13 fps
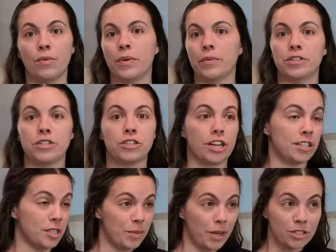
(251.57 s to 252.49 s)
We were
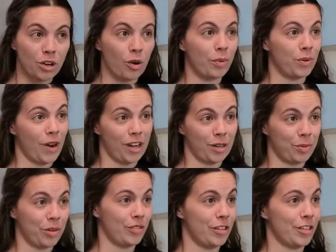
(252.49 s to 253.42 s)
just about to open
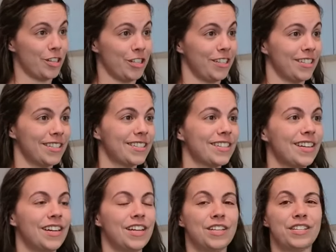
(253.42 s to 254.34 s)
Wild Provisions. Right.